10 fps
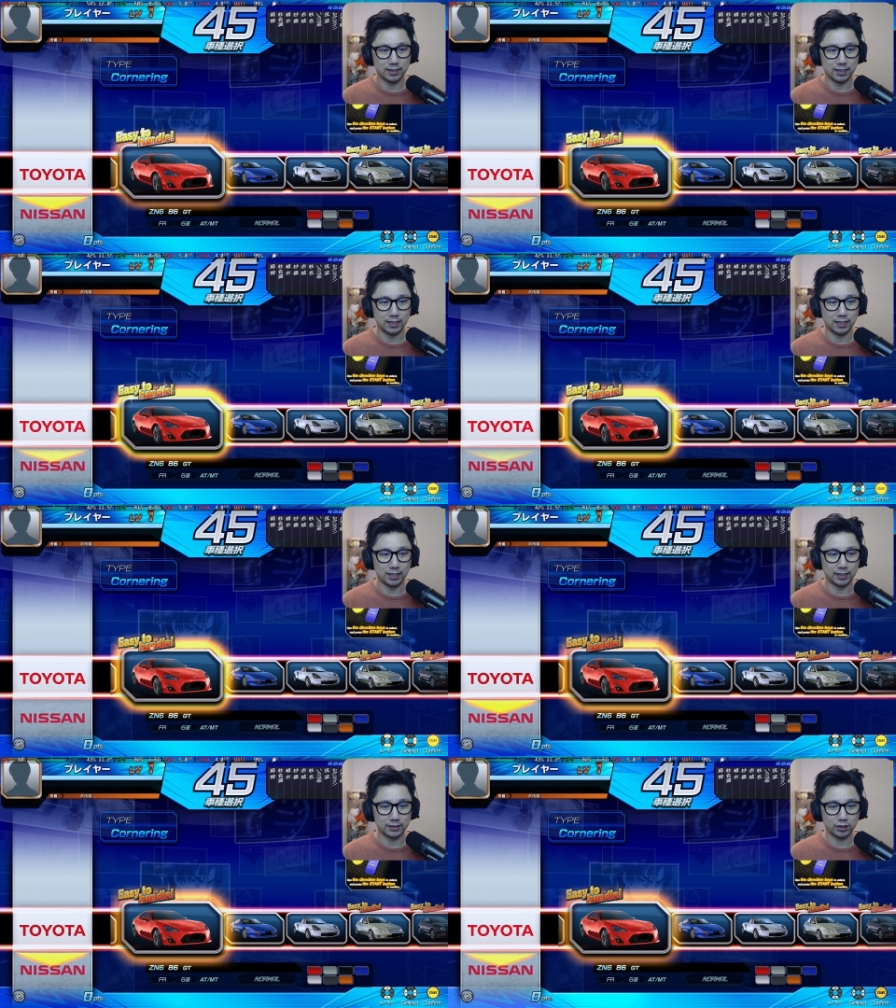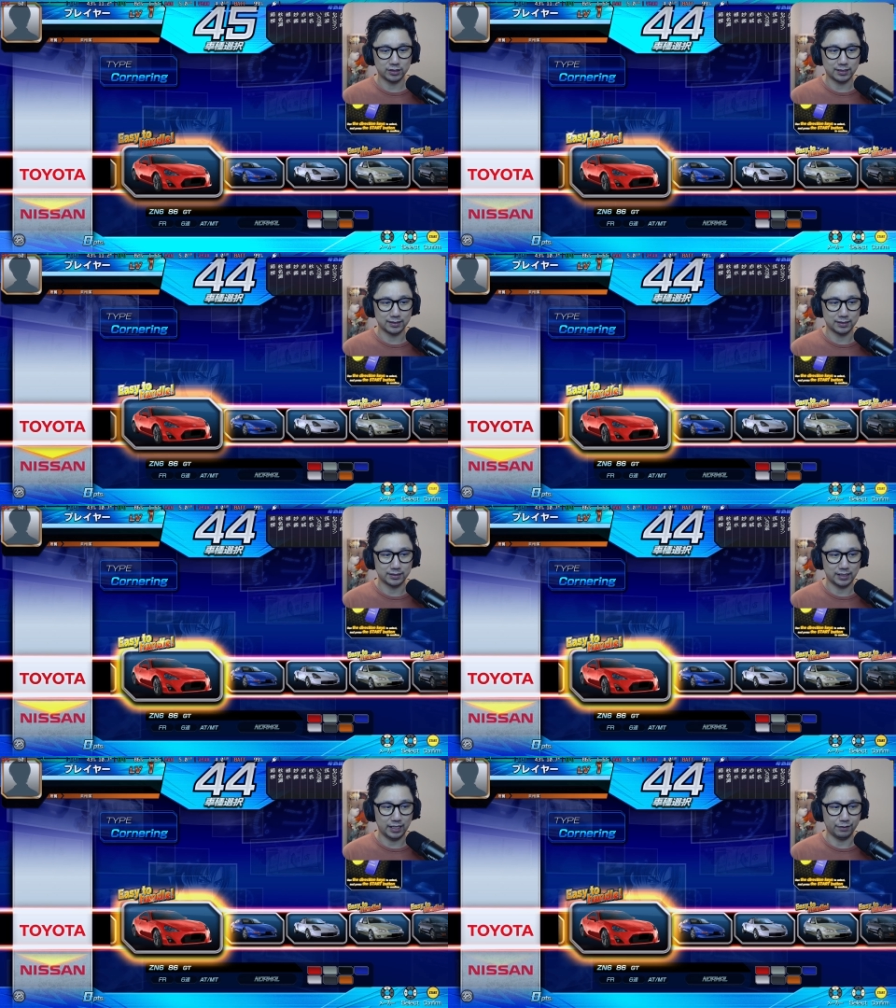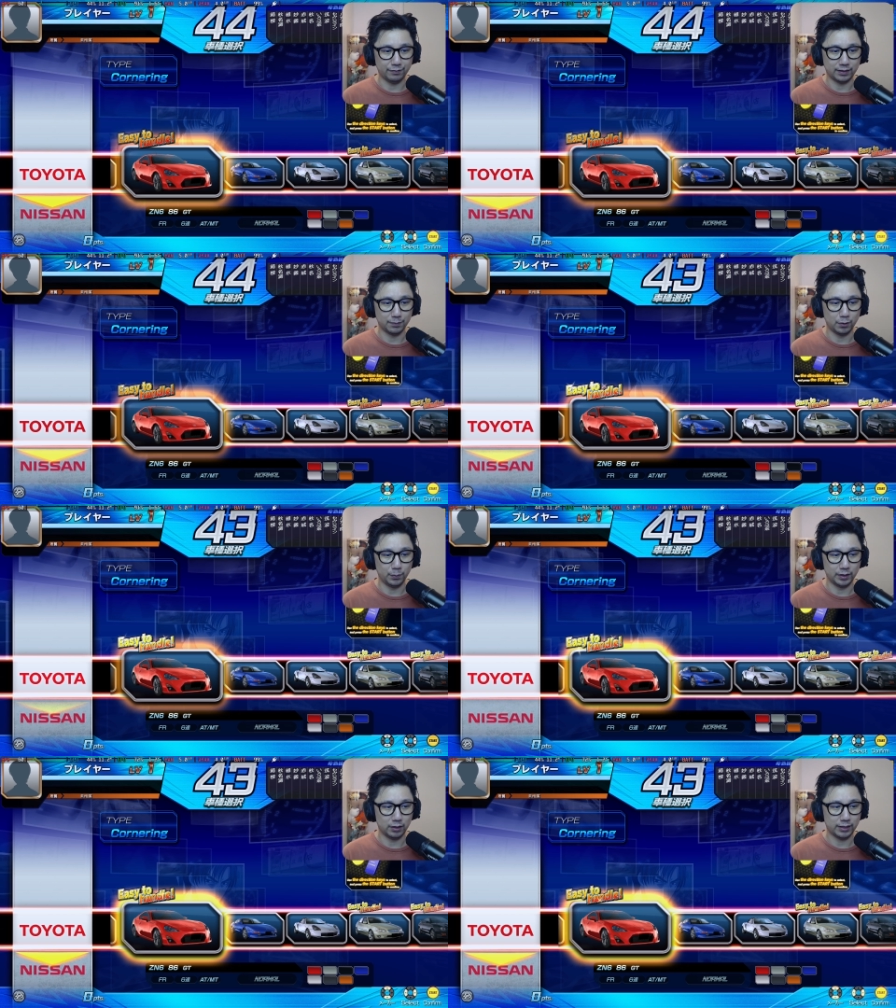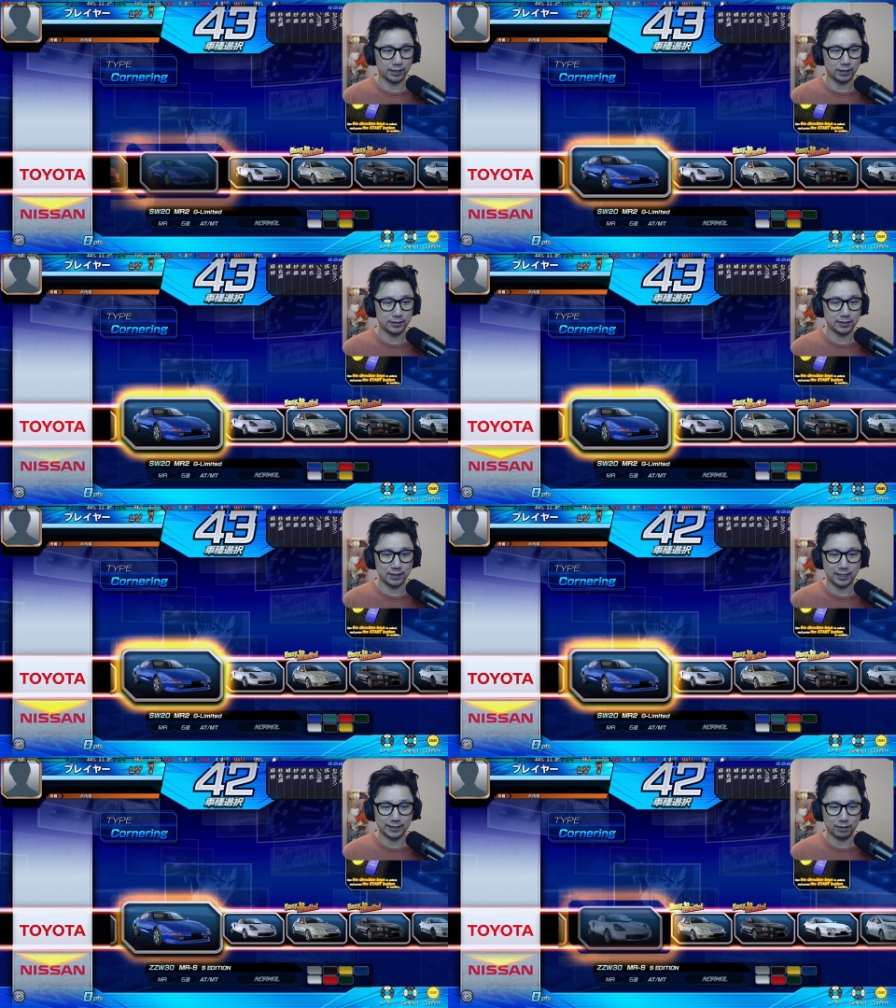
Uh, it just doesn't save at the moment. Okay, let's select our